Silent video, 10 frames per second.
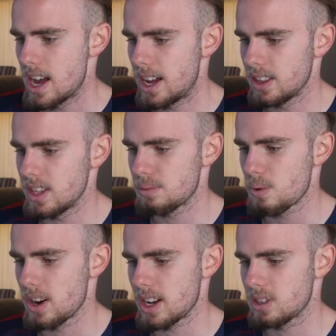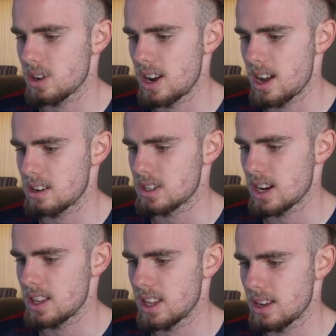and at this point I slow down because
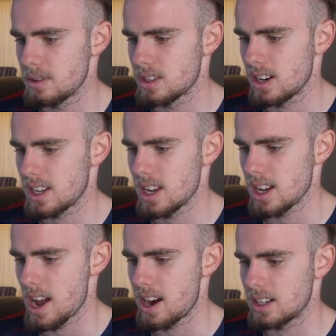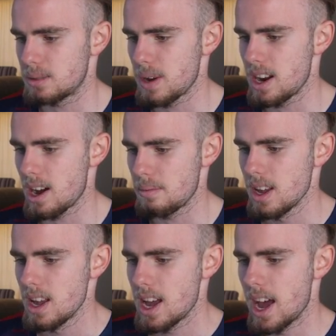I didn't think he was going to kick it, and I speed
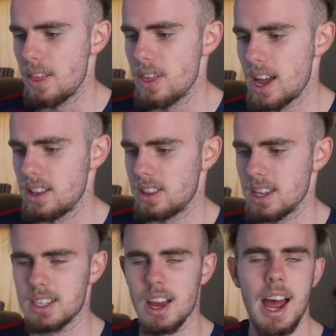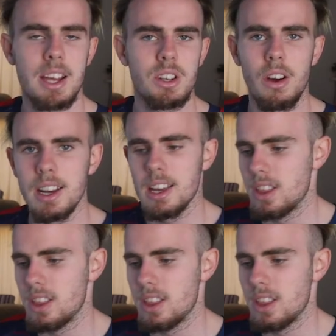up, and then this guy has no idea.